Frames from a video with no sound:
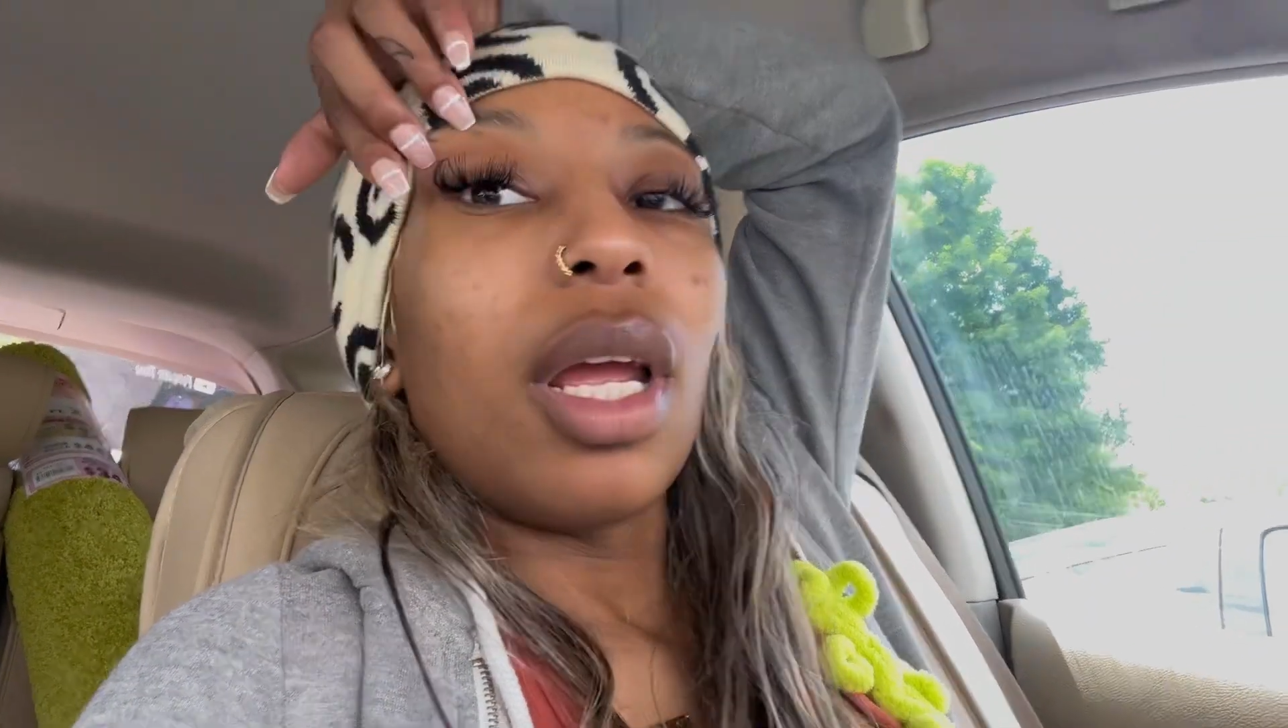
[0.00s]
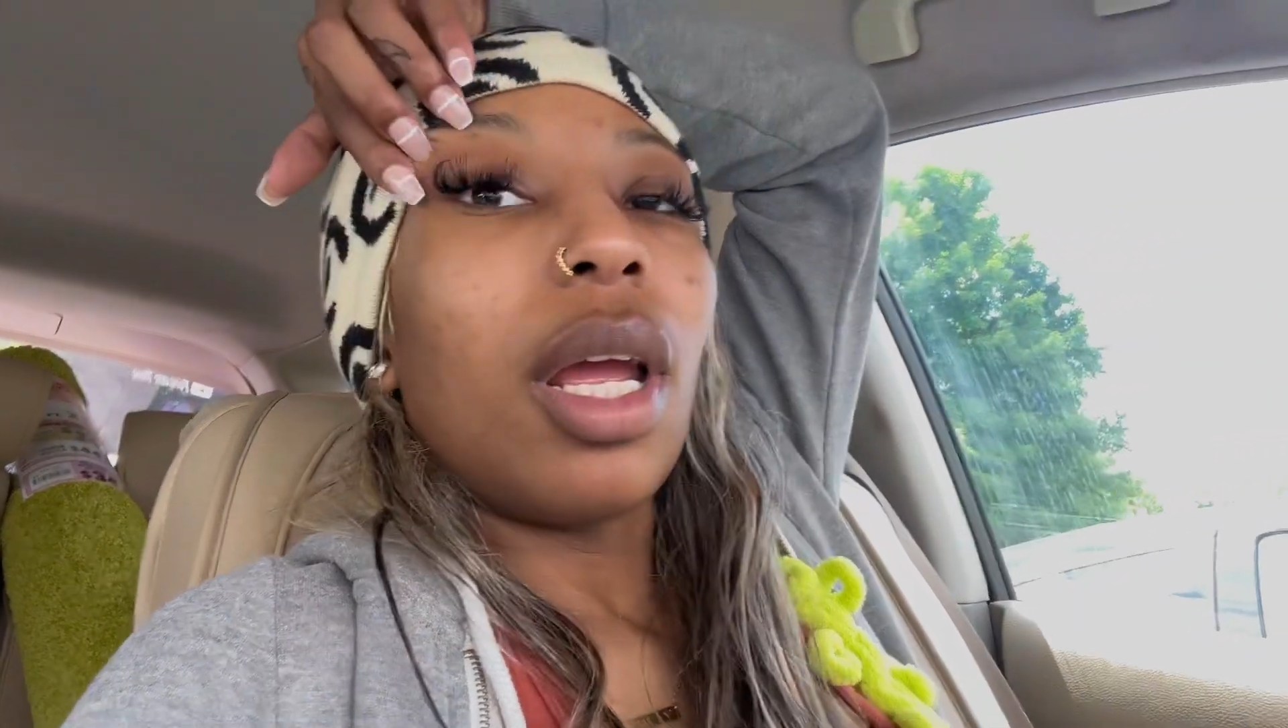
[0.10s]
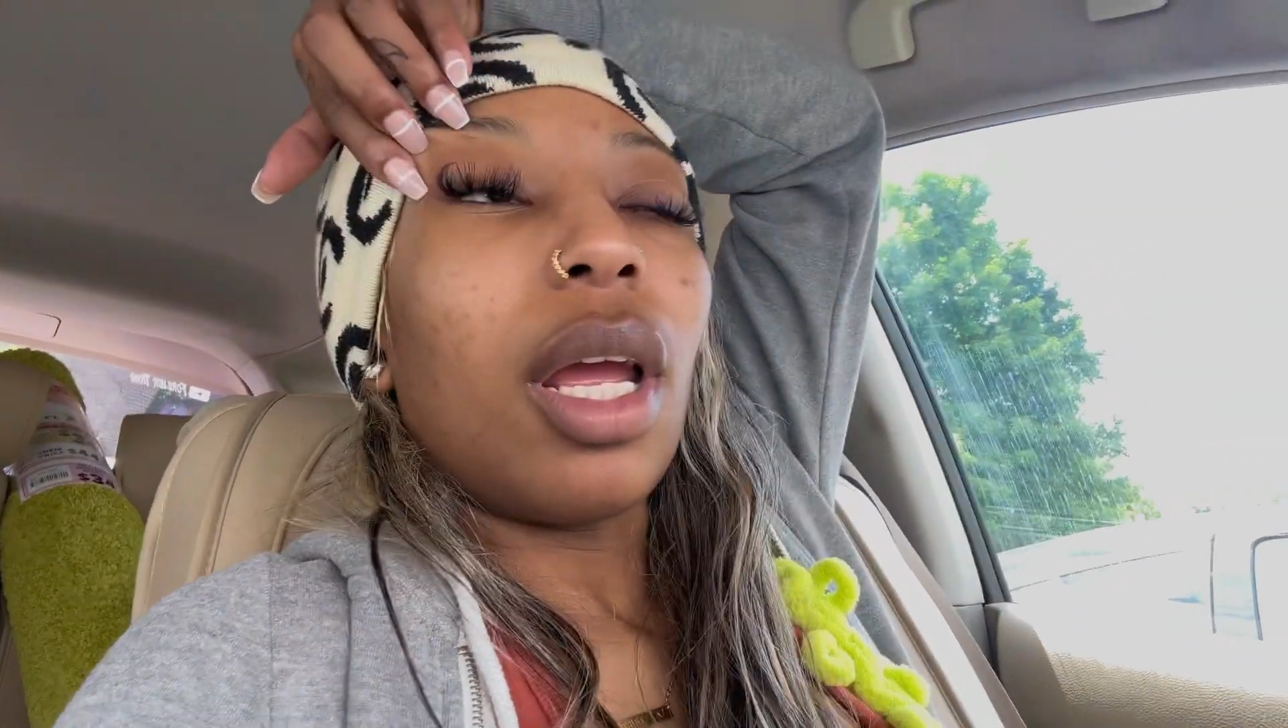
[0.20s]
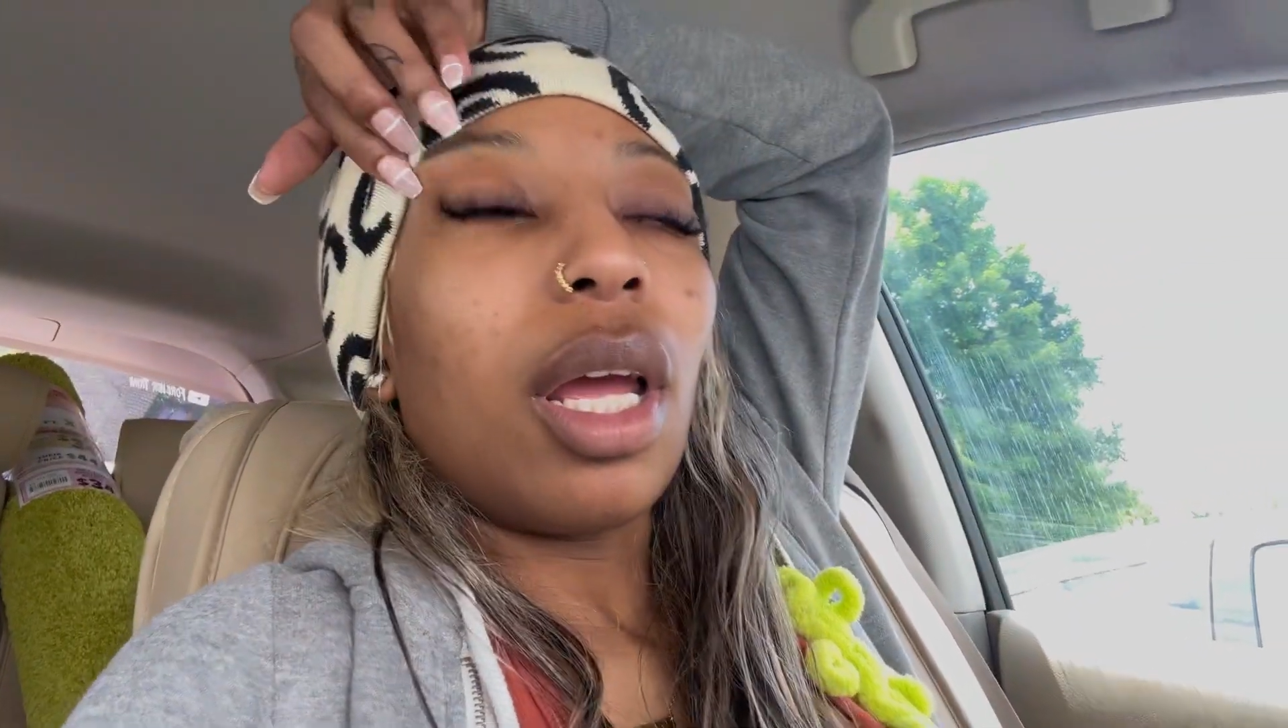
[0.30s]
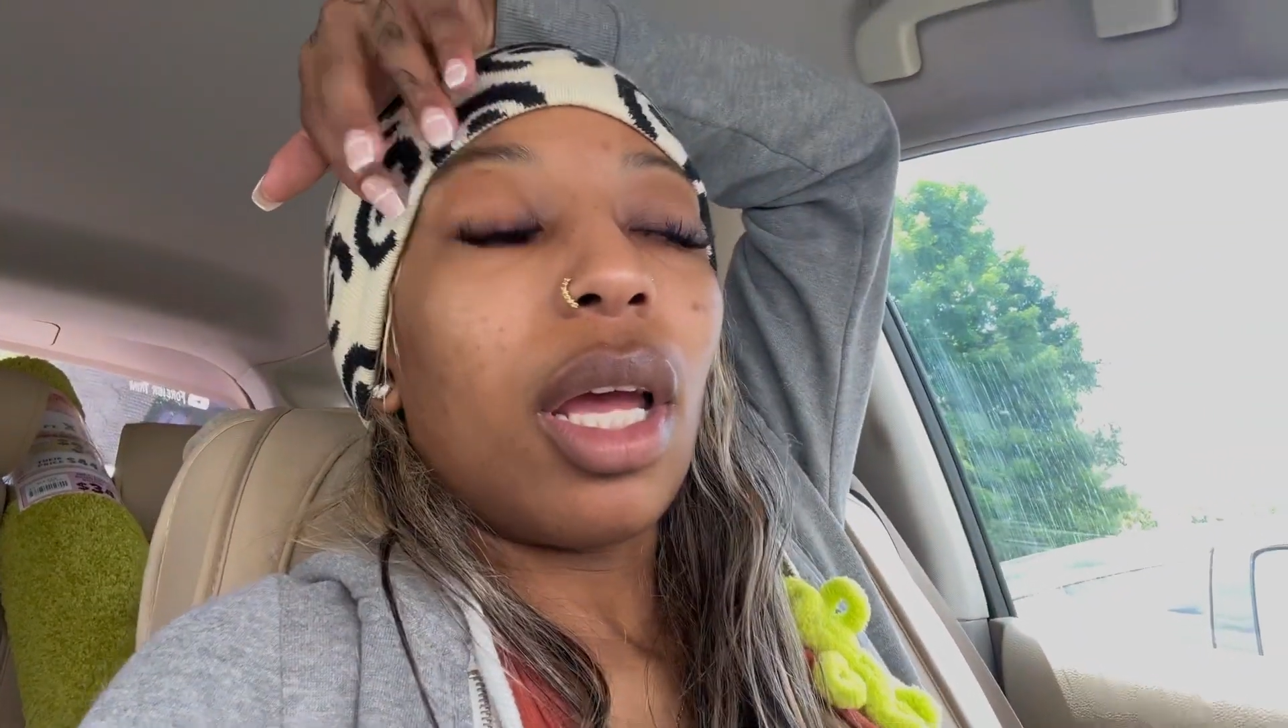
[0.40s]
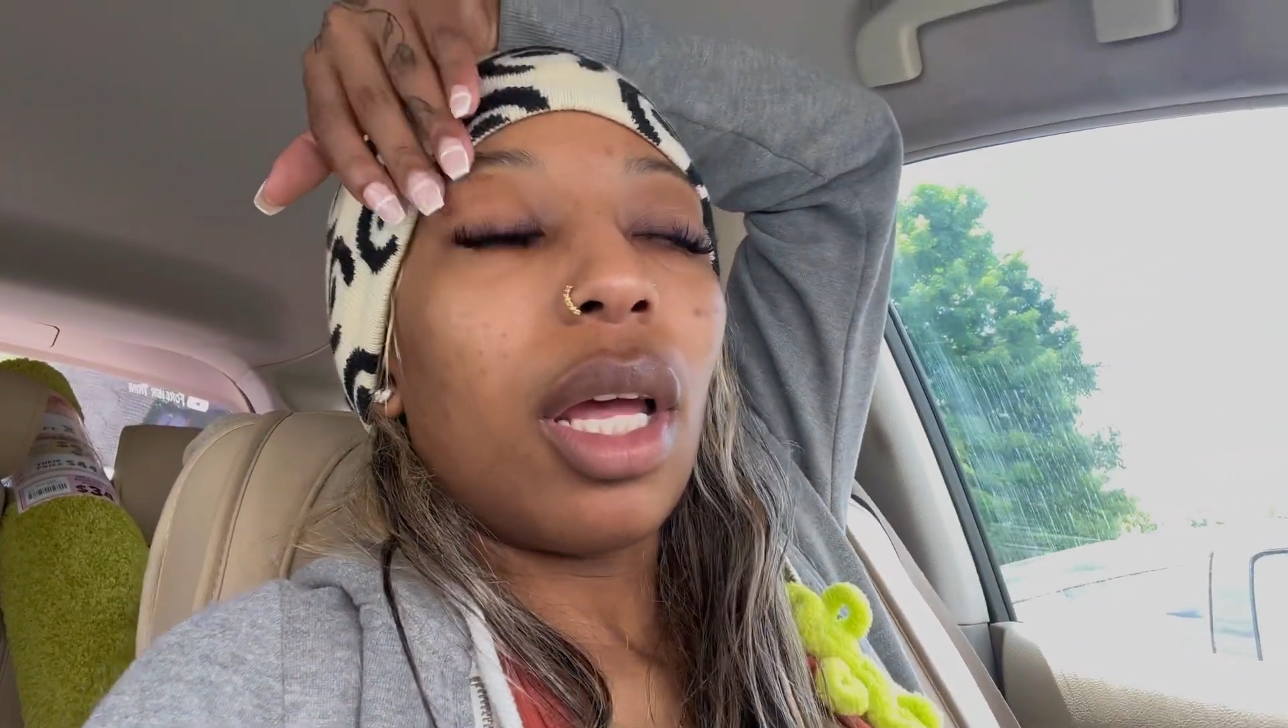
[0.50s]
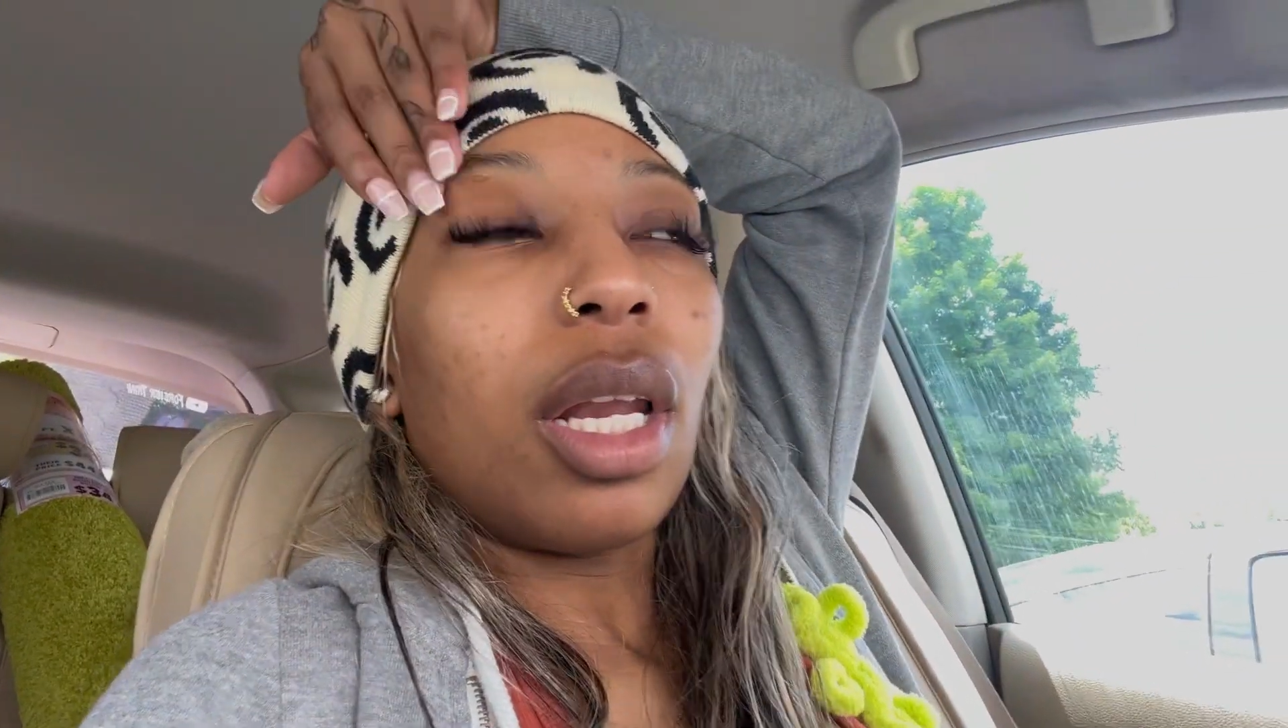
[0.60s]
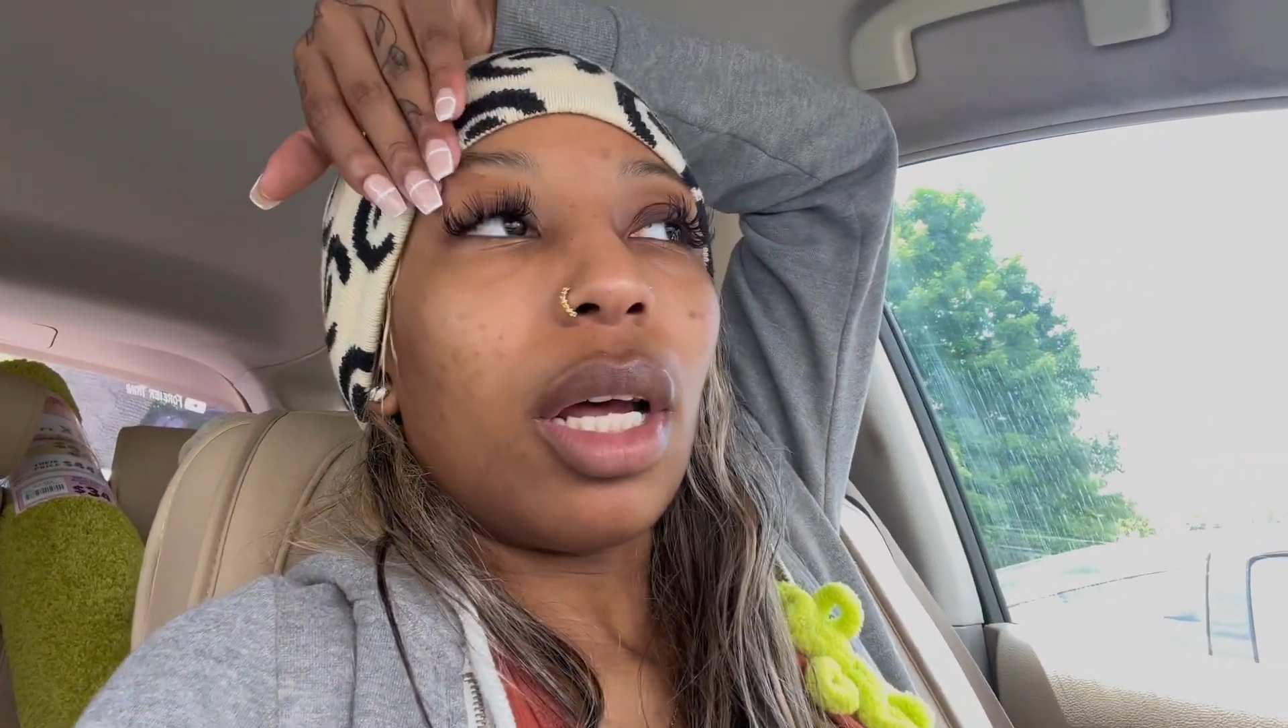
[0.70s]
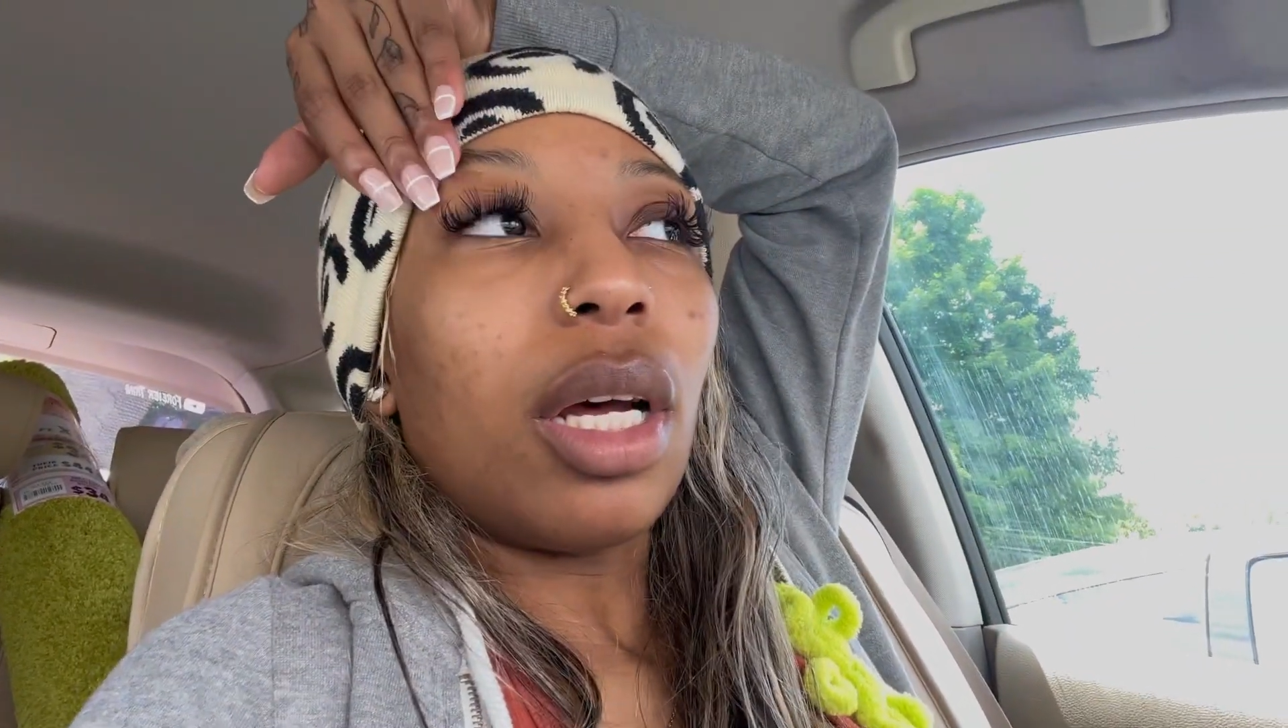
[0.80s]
and